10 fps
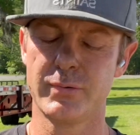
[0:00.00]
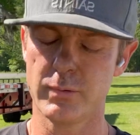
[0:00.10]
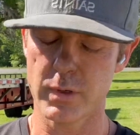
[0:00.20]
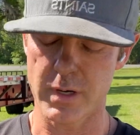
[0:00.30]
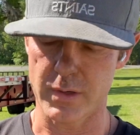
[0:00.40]

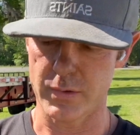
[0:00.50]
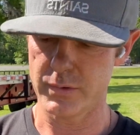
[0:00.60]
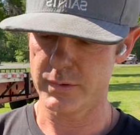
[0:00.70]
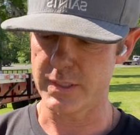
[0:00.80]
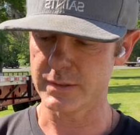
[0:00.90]
Wow,
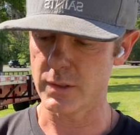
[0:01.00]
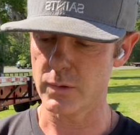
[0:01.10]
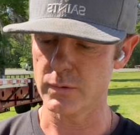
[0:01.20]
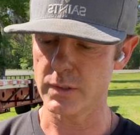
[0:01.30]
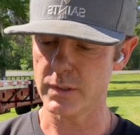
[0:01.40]
that's a
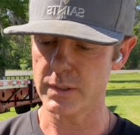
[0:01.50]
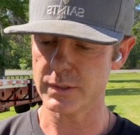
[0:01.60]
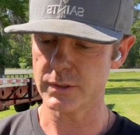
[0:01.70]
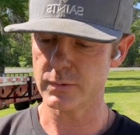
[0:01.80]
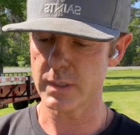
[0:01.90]
whole nother
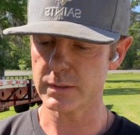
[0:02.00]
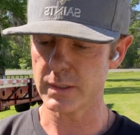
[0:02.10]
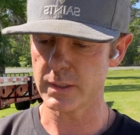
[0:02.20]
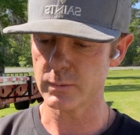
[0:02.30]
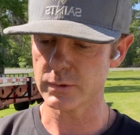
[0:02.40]
issue right
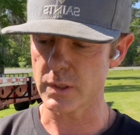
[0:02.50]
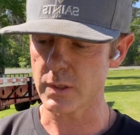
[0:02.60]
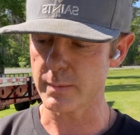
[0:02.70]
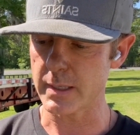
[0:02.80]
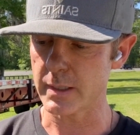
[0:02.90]
there. We'll talk
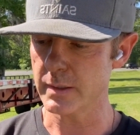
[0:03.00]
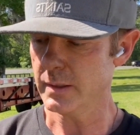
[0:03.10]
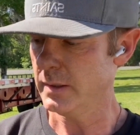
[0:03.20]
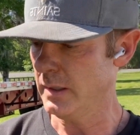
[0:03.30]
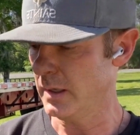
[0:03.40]
about it.
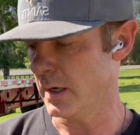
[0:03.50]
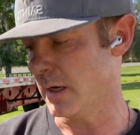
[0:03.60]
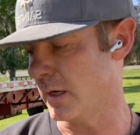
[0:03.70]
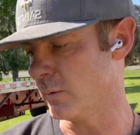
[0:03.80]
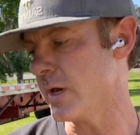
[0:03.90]

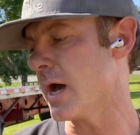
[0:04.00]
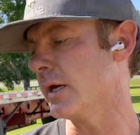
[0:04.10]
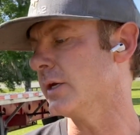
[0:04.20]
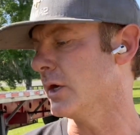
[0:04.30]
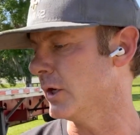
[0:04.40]
We got
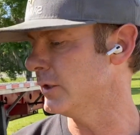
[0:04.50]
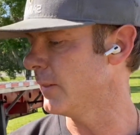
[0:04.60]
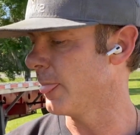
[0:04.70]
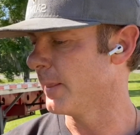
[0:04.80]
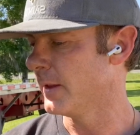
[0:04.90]
it done.
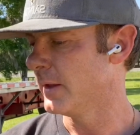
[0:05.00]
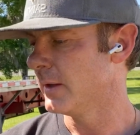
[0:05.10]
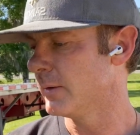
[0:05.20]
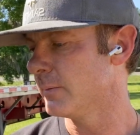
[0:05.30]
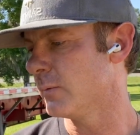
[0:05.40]

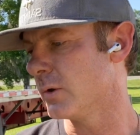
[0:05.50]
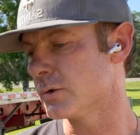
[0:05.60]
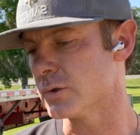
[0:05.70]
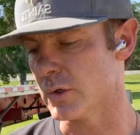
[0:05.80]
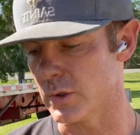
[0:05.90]

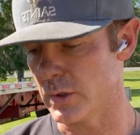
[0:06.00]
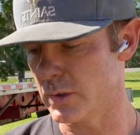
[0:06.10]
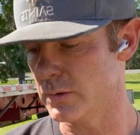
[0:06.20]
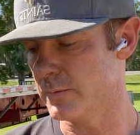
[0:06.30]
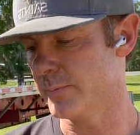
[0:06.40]
Works
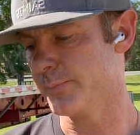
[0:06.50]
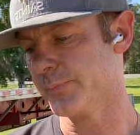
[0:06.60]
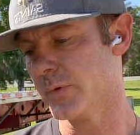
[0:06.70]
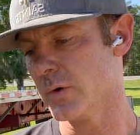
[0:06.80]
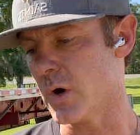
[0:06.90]
good.
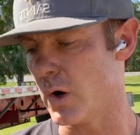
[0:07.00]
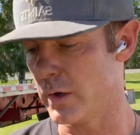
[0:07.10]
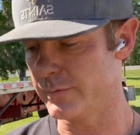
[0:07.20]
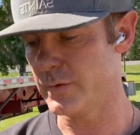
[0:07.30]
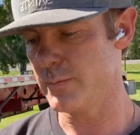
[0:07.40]

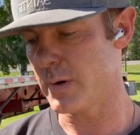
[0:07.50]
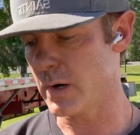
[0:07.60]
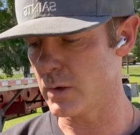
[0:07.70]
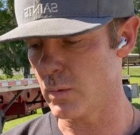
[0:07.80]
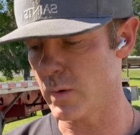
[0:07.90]
Coffee,
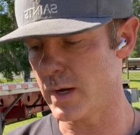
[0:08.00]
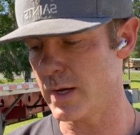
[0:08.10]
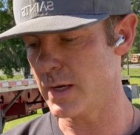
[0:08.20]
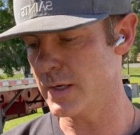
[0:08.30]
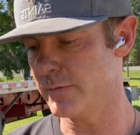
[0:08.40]

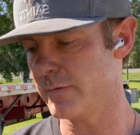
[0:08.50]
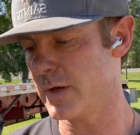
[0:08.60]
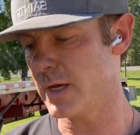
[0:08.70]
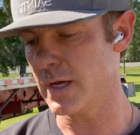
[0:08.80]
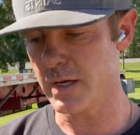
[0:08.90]
microwave,
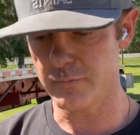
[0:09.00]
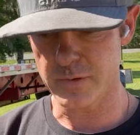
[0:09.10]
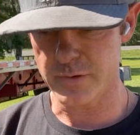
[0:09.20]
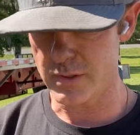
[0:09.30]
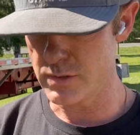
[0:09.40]

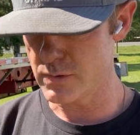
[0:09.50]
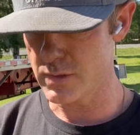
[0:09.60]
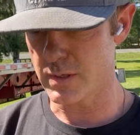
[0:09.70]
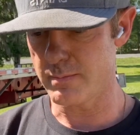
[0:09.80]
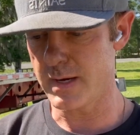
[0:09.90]
everything you
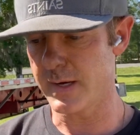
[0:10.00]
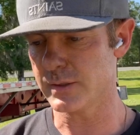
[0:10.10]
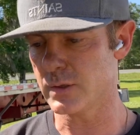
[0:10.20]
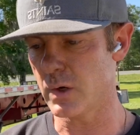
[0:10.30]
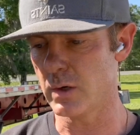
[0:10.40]
can
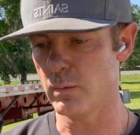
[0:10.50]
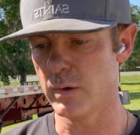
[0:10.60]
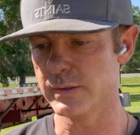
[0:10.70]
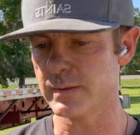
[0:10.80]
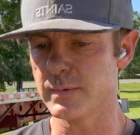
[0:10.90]
imagine all at
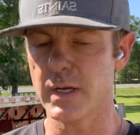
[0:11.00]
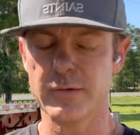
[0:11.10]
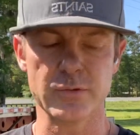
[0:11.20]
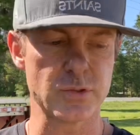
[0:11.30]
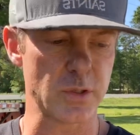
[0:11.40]
once. I'm not
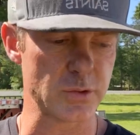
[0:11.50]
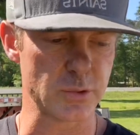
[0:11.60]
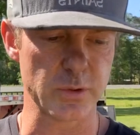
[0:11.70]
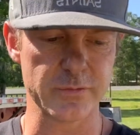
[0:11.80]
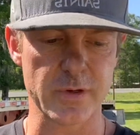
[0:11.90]
even drawing
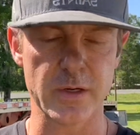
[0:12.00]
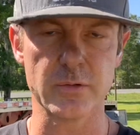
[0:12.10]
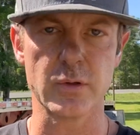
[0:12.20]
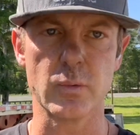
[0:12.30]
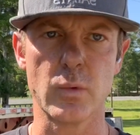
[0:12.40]

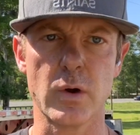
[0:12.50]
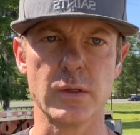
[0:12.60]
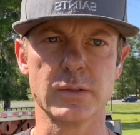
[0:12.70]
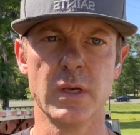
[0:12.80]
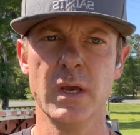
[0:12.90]
2,500
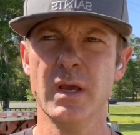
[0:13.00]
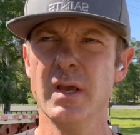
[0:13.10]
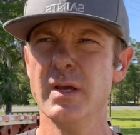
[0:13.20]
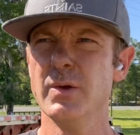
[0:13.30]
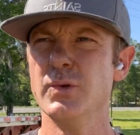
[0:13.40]
watts.
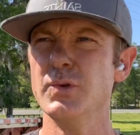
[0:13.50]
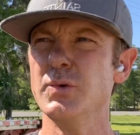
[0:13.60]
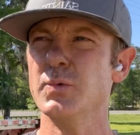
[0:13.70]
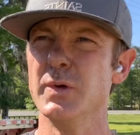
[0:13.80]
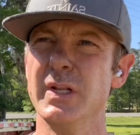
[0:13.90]
Do
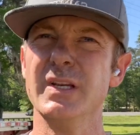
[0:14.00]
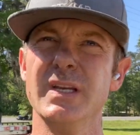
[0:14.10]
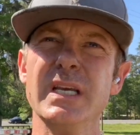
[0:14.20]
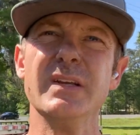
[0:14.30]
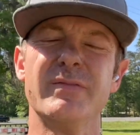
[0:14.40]
you really
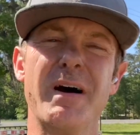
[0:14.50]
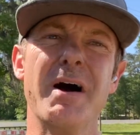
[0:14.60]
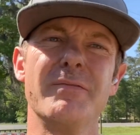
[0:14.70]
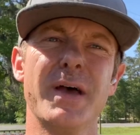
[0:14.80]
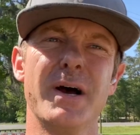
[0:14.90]
need
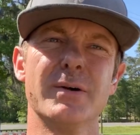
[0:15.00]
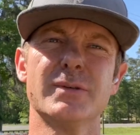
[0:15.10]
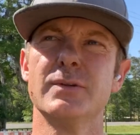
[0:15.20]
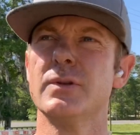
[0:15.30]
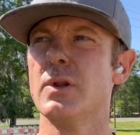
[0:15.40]

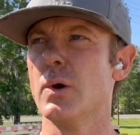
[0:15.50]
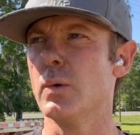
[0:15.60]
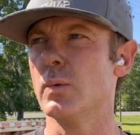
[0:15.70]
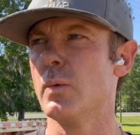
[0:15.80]
5,000? No.